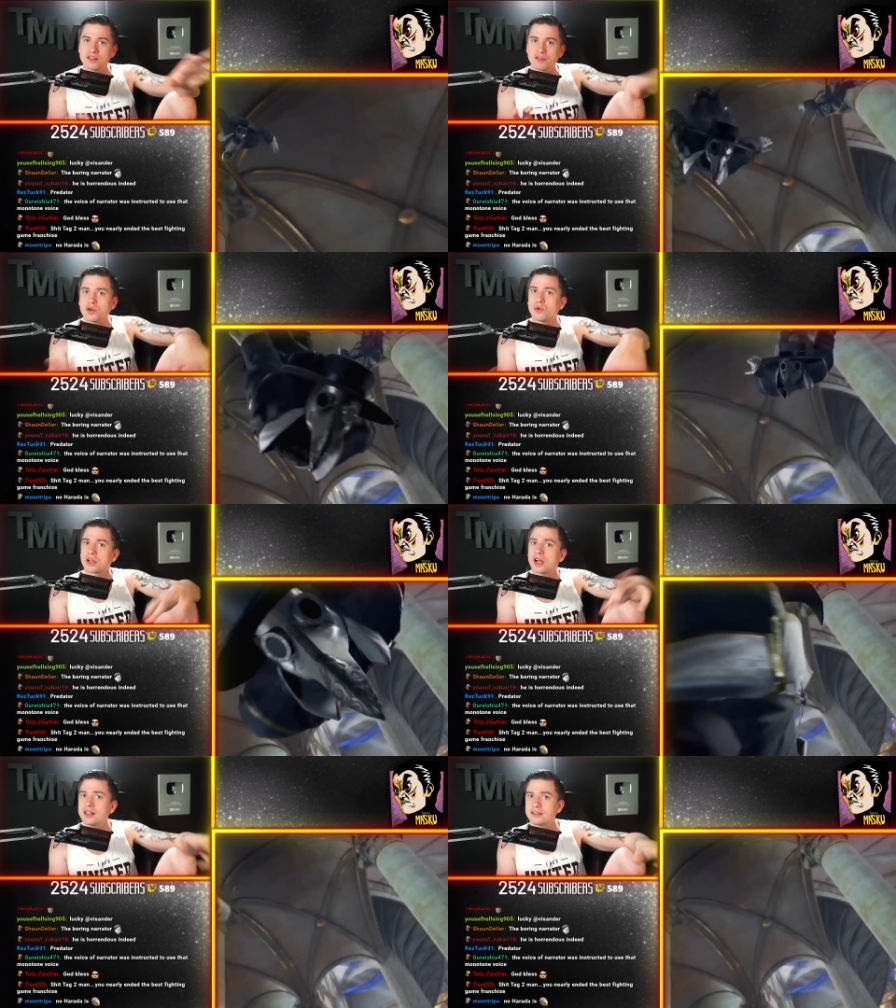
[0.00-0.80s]
of cool
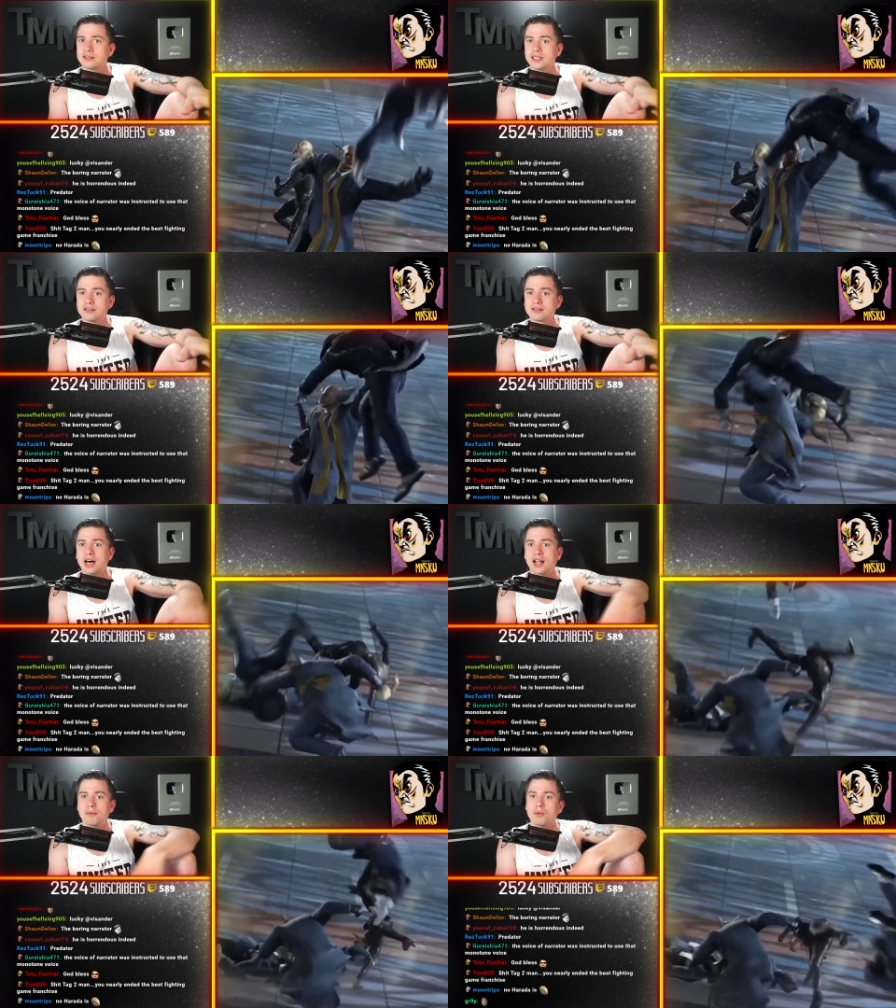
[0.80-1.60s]
cutscenes
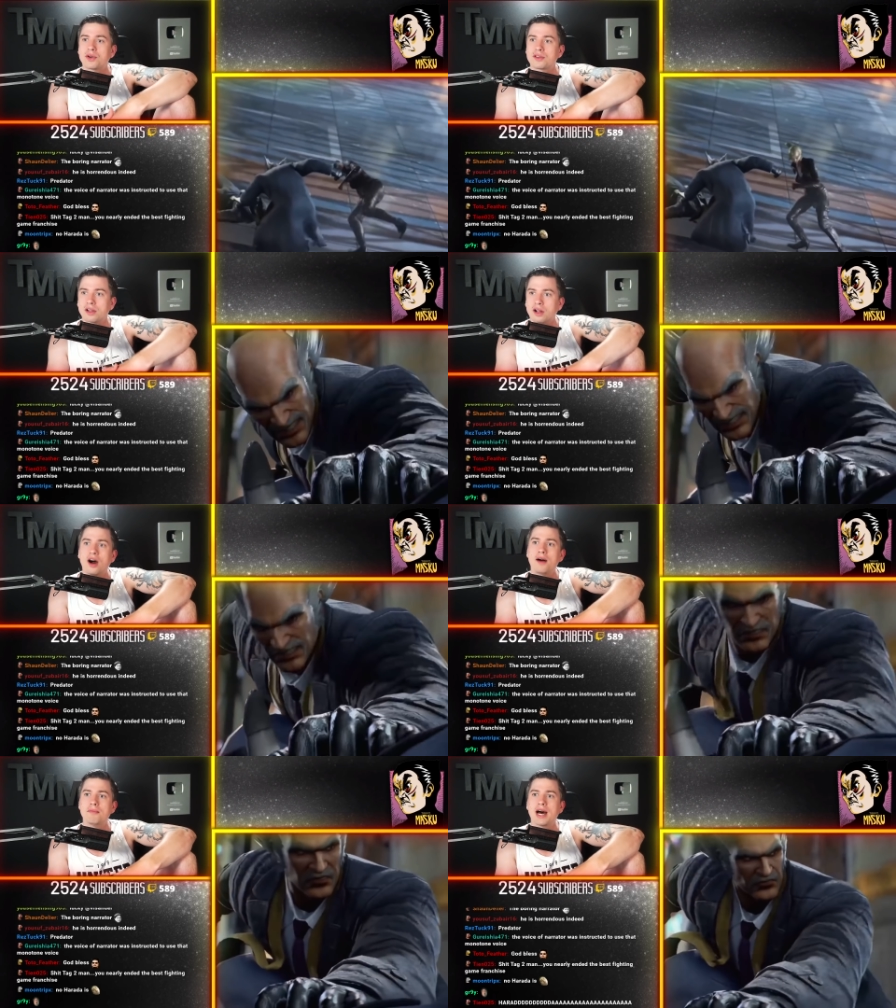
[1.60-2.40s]
a la Mortal
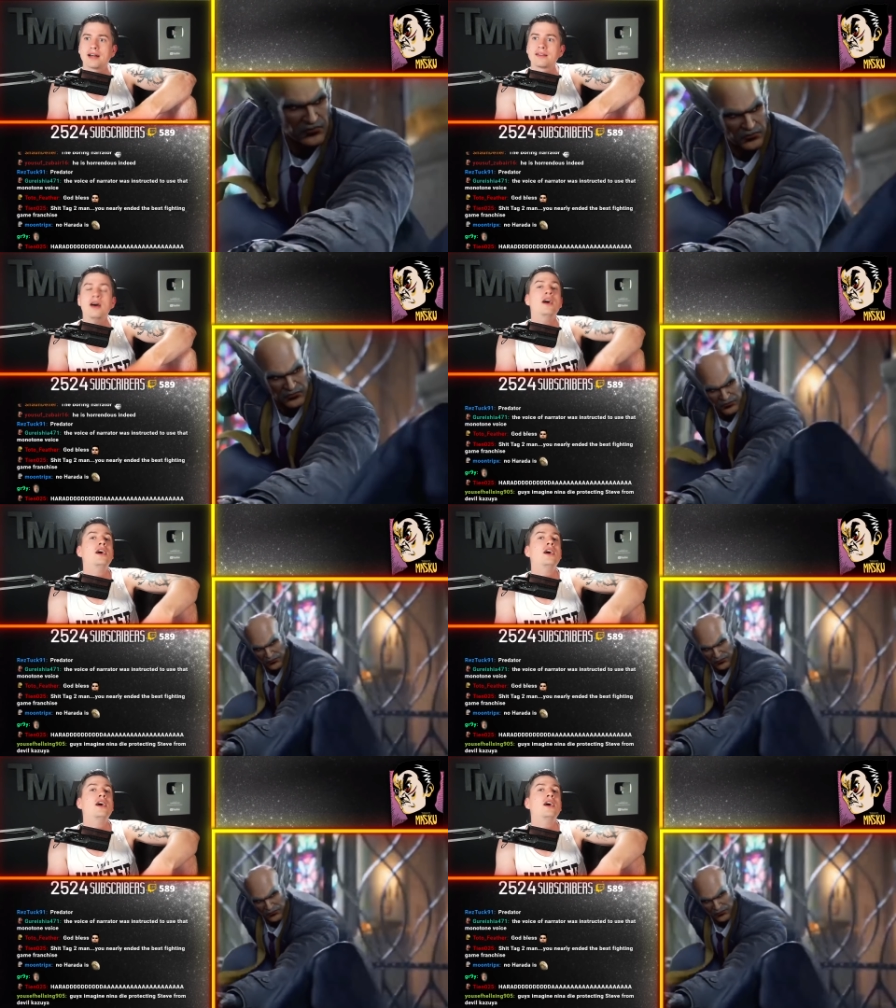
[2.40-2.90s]
Kombat,